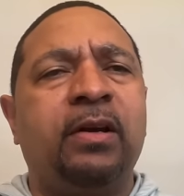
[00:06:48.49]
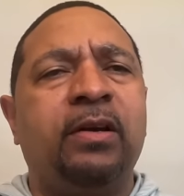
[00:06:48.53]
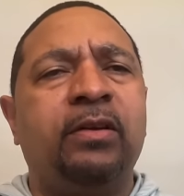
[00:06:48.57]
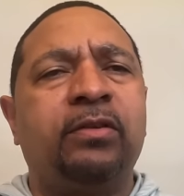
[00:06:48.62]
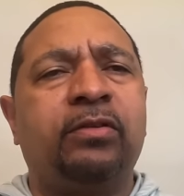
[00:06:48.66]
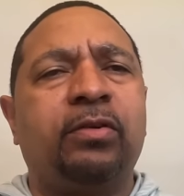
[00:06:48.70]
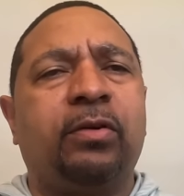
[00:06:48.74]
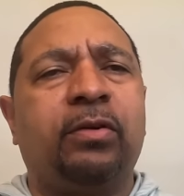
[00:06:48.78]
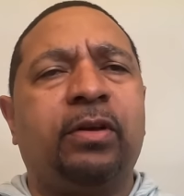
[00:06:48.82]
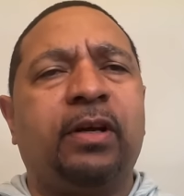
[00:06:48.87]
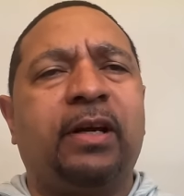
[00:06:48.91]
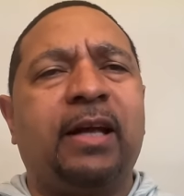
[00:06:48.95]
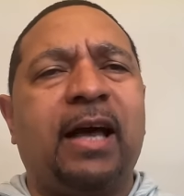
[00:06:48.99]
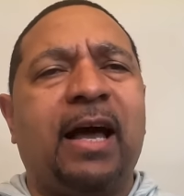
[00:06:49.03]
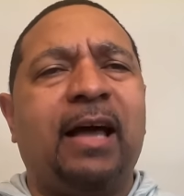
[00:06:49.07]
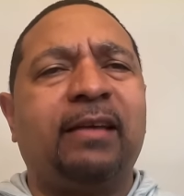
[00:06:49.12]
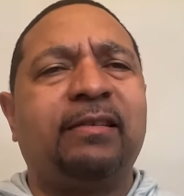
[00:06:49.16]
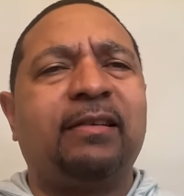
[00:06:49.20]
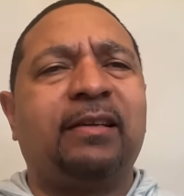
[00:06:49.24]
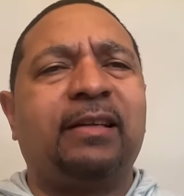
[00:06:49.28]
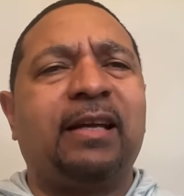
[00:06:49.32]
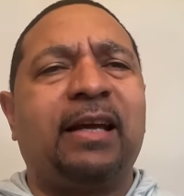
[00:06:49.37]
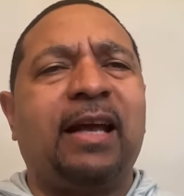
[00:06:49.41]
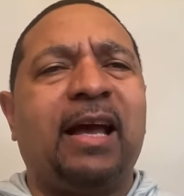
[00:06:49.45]
So the
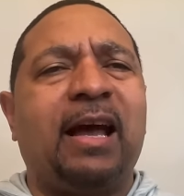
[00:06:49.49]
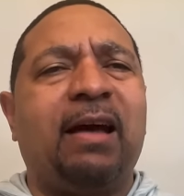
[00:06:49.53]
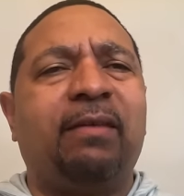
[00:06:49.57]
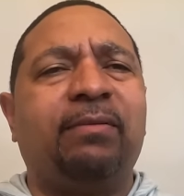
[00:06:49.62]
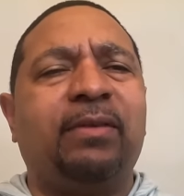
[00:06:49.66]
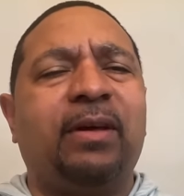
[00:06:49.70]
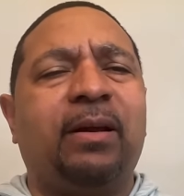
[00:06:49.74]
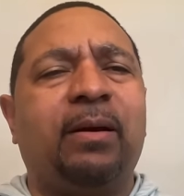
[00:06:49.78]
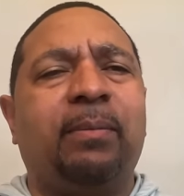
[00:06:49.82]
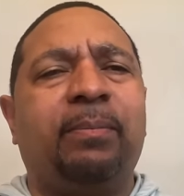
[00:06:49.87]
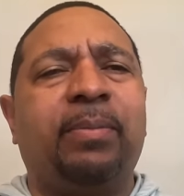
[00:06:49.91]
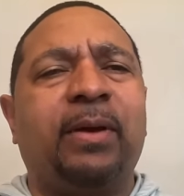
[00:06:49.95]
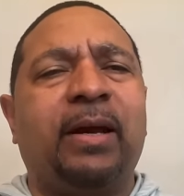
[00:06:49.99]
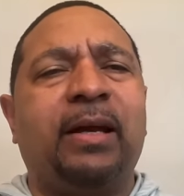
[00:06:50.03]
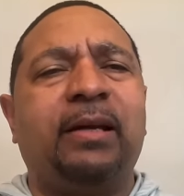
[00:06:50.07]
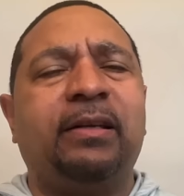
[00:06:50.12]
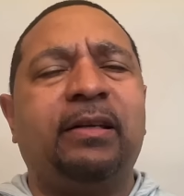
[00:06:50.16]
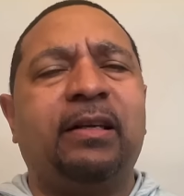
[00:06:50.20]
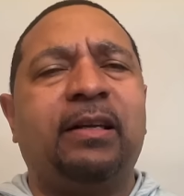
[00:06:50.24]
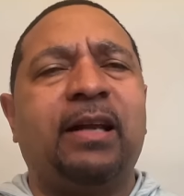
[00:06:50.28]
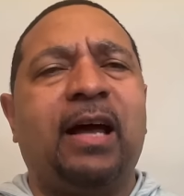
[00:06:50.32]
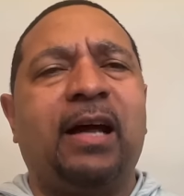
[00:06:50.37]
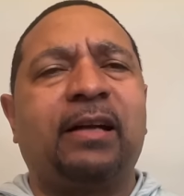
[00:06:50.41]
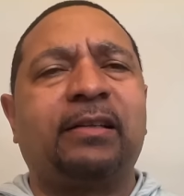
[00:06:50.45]
guys that they have that are paid
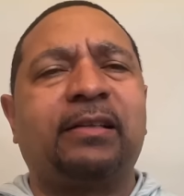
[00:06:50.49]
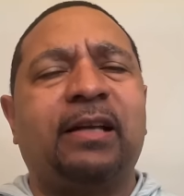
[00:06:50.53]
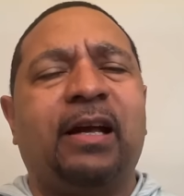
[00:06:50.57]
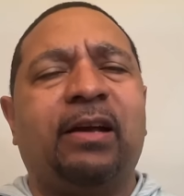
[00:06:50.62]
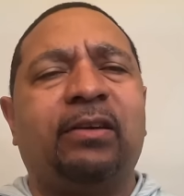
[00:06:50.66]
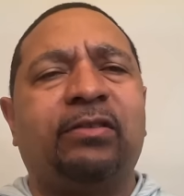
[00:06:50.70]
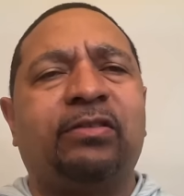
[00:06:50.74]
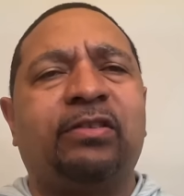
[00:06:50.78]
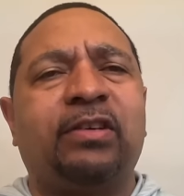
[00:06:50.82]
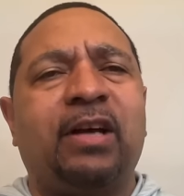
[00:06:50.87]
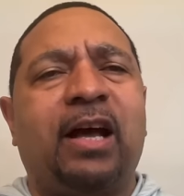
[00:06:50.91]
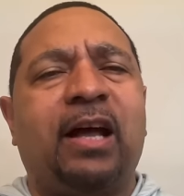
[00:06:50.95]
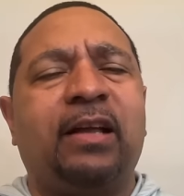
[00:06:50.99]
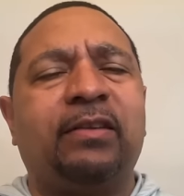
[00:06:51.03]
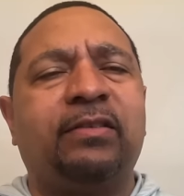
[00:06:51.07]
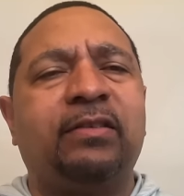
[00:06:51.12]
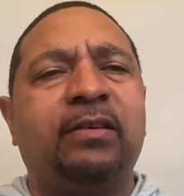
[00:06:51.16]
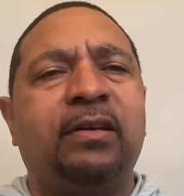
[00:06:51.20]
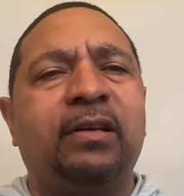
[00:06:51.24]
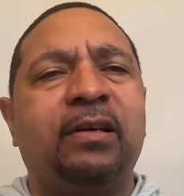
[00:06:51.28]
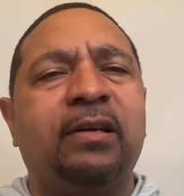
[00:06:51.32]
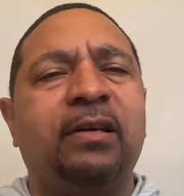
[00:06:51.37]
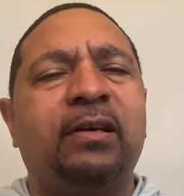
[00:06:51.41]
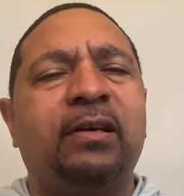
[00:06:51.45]
to knock down shots